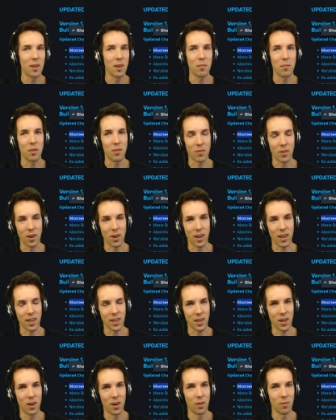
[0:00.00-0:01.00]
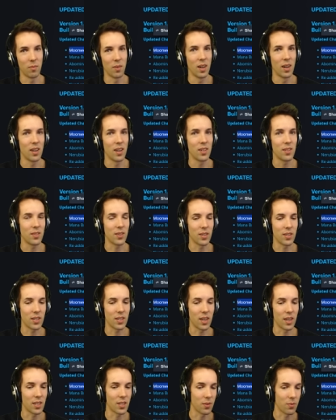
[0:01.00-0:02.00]
before I got home to
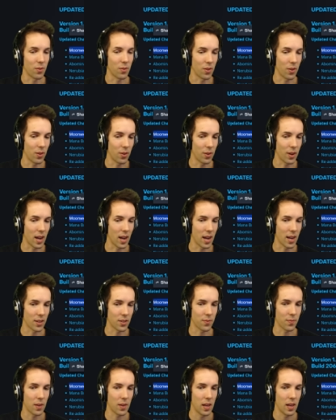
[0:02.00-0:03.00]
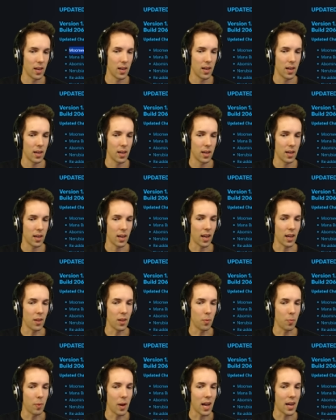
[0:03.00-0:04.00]
discuss it with you guys. In
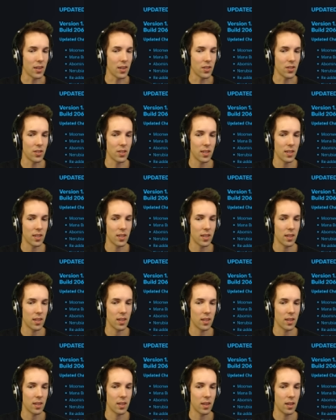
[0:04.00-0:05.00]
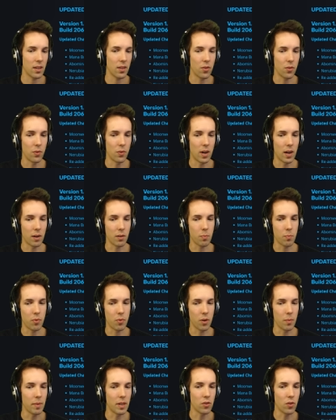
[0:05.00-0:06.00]
the past, throughout
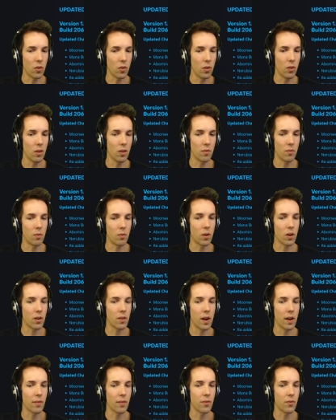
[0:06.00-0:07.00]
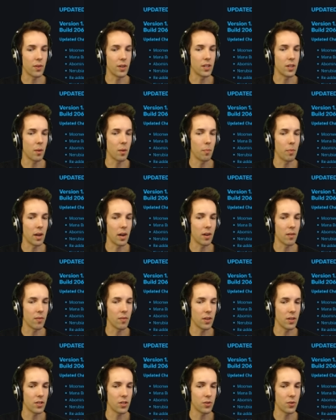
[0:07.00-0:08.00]
pretty much all of Warcraft 3's competitive
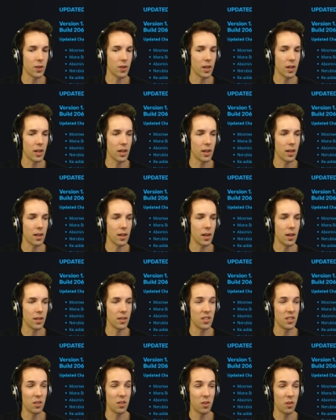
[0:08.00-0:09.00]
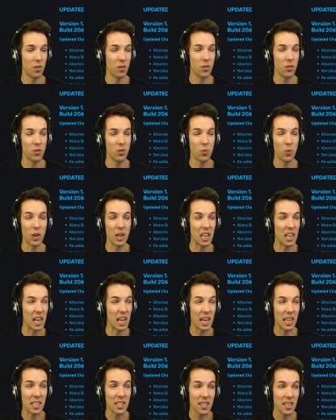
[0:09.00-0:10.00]
history until
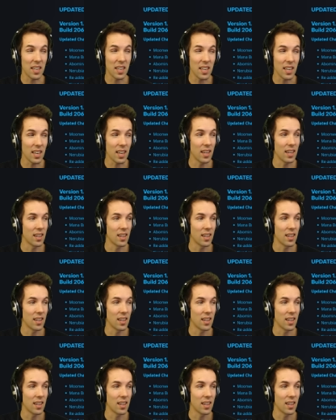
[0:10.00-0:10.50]
2019,